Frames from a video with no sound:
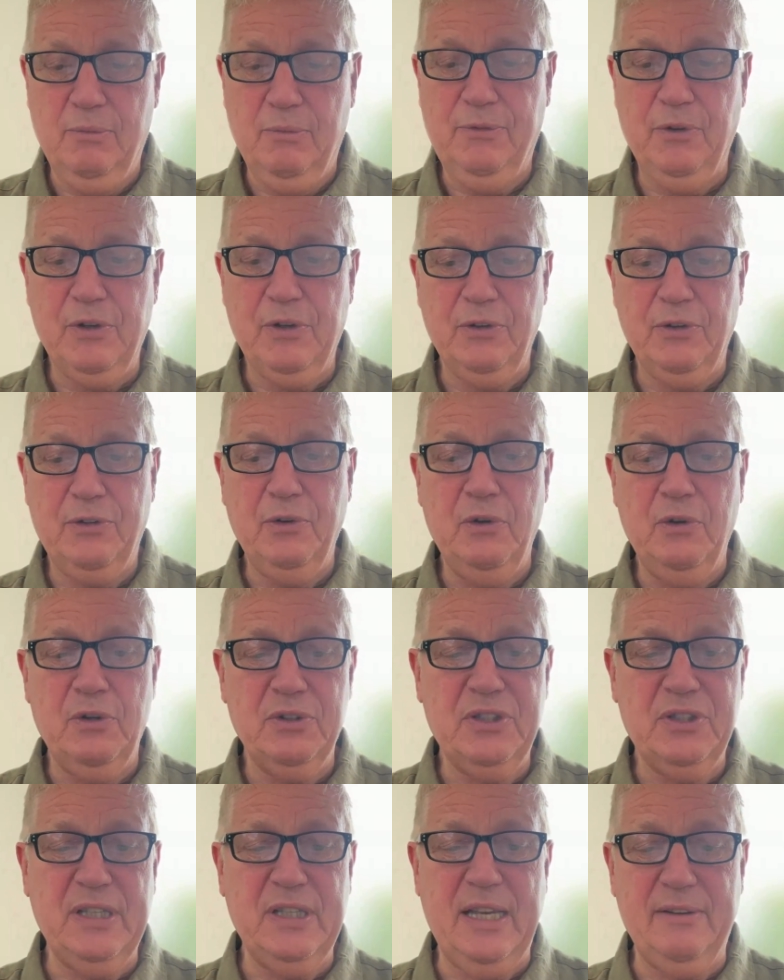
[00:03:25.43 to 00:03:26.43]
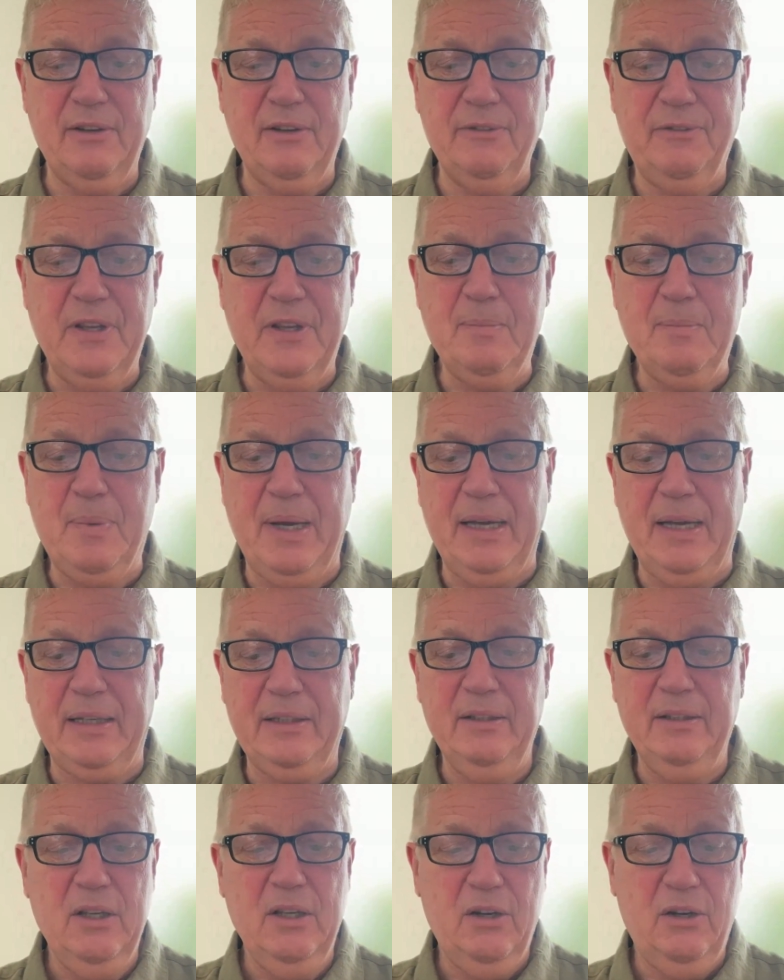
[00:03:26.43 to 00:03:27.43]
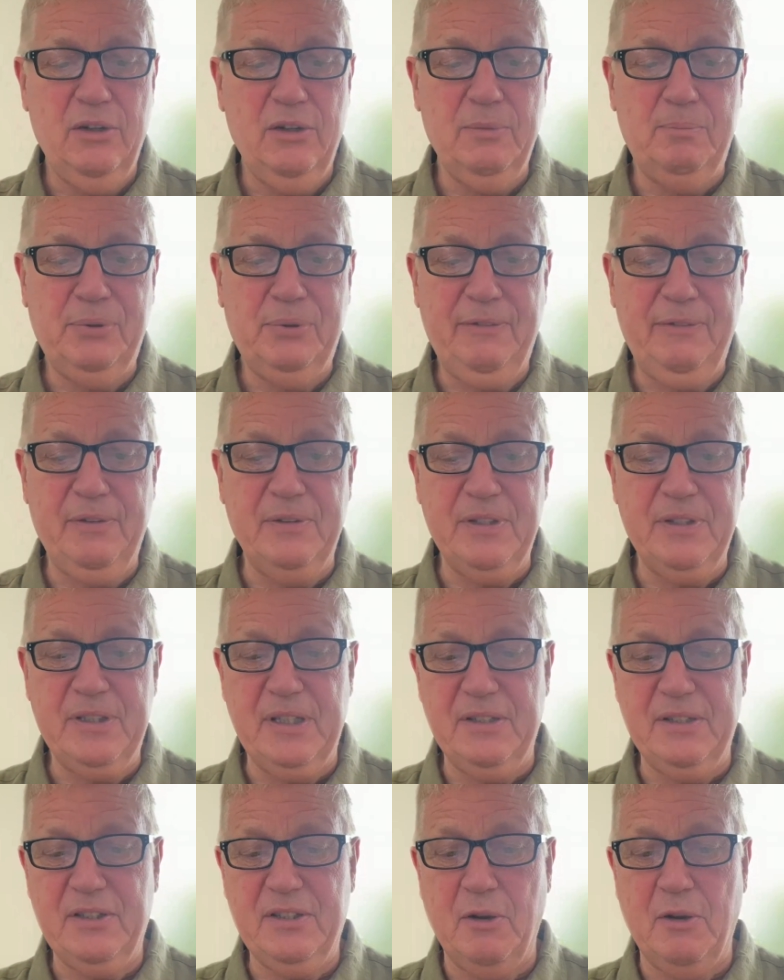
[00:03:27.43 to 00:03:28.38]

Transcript: for your thoughts and your feedback on preferences.